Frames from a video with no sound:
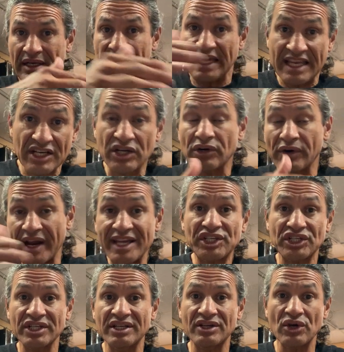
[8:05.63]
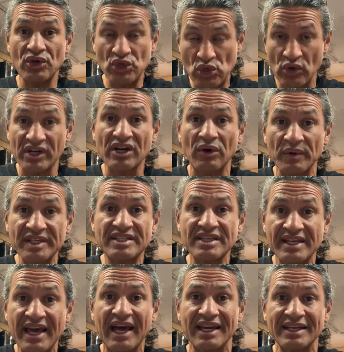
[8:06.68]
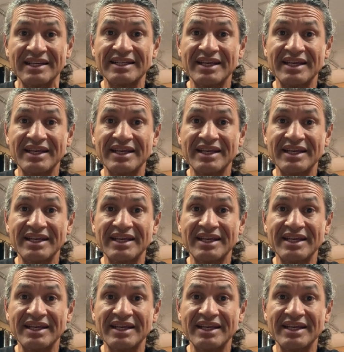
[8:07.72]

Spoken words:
integration you're going to get.